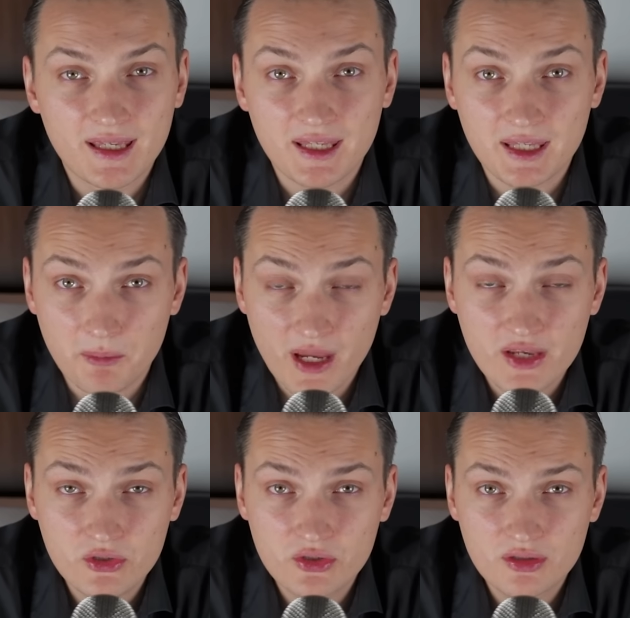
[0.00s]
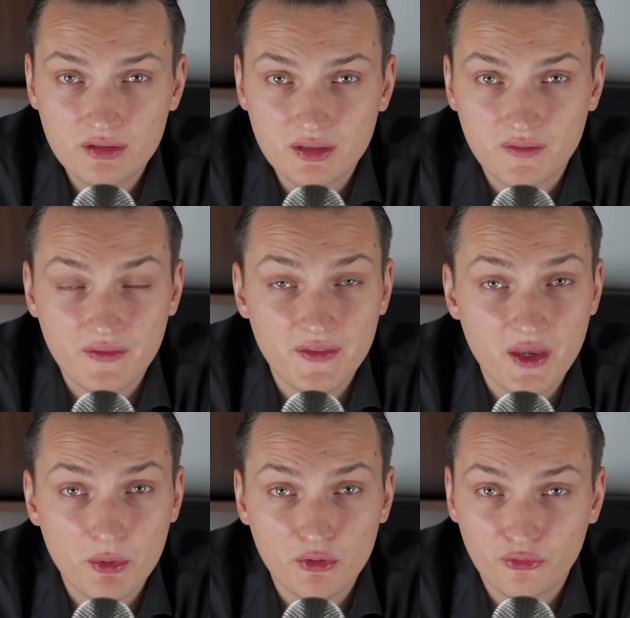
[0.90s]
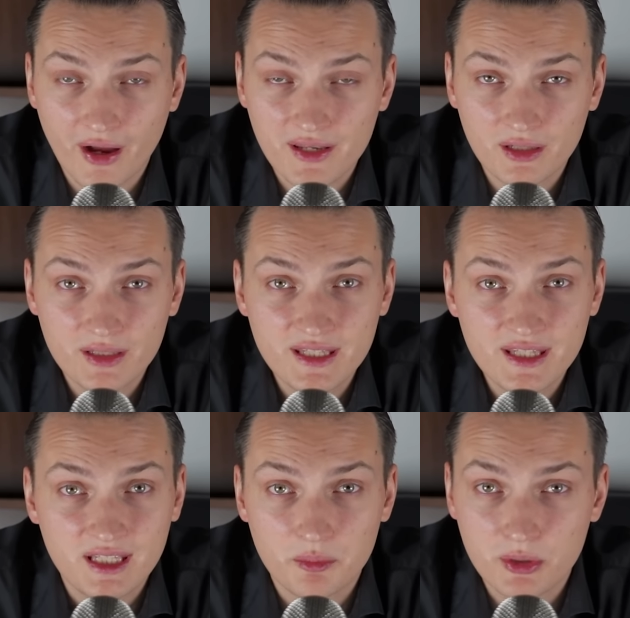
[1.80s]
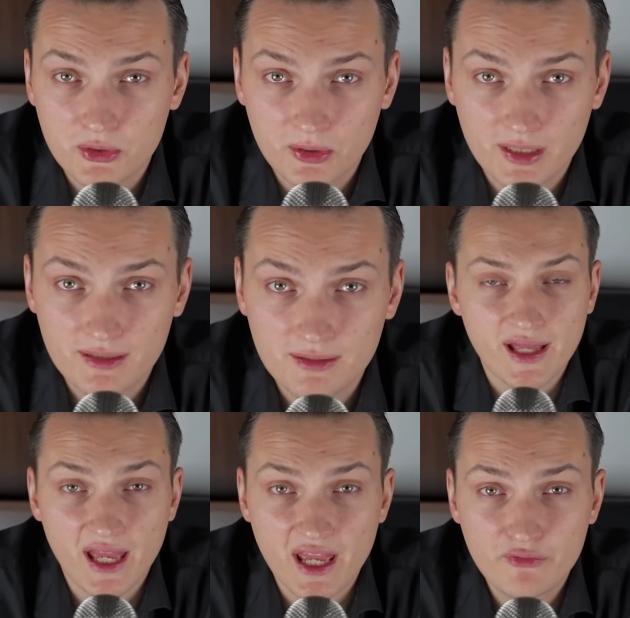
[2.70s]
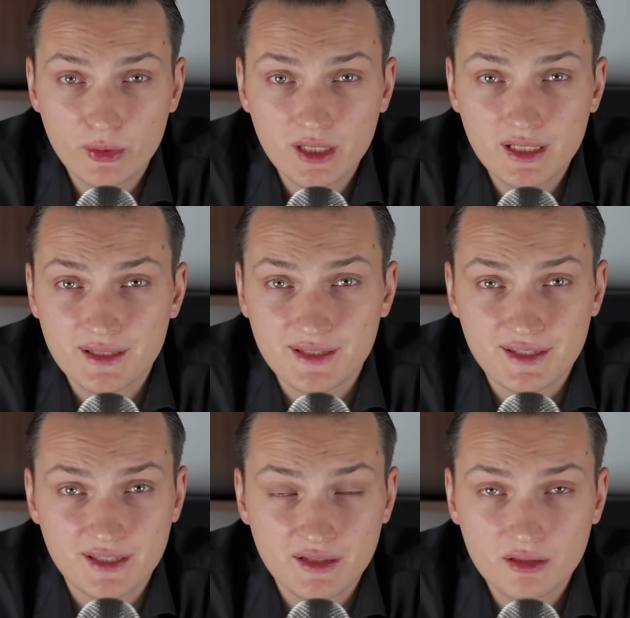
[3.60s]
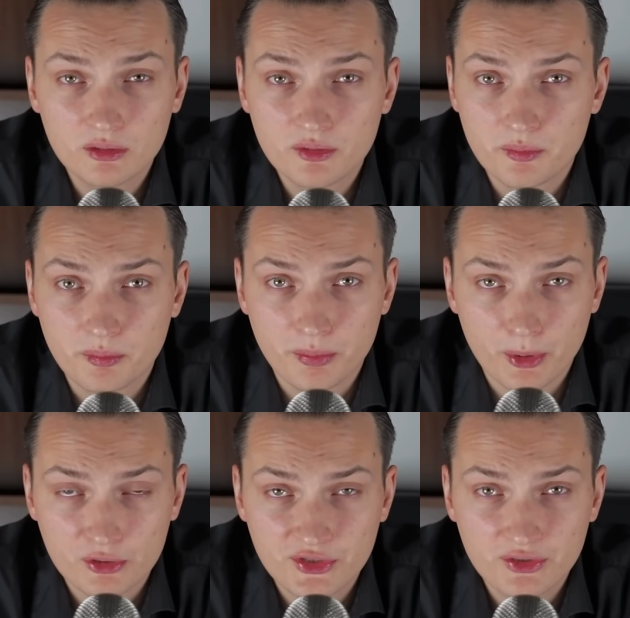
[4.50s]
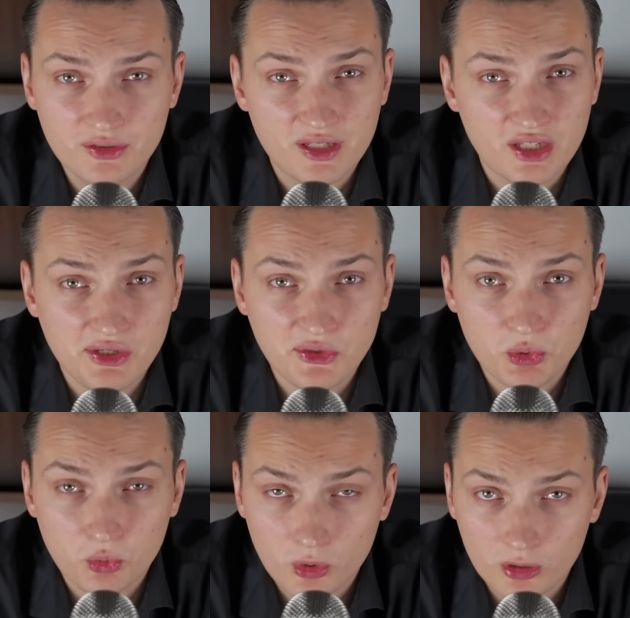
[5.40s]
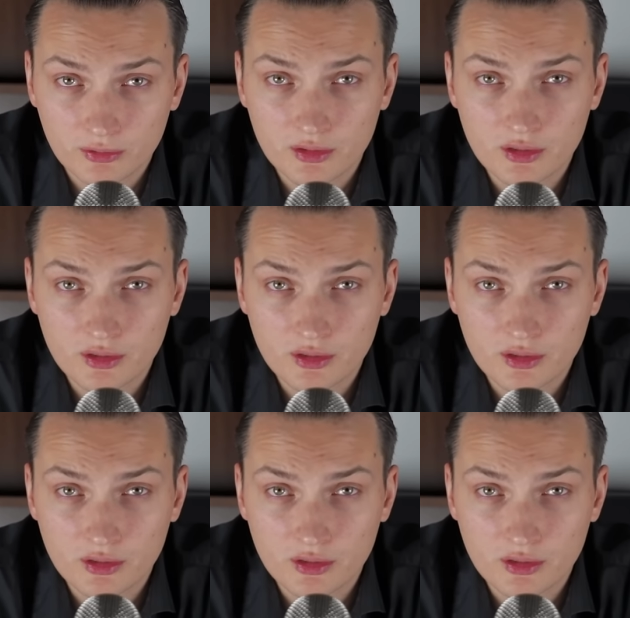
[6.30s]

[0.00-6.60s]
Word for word: Imagine they will finally capitulate. Every single person is wrong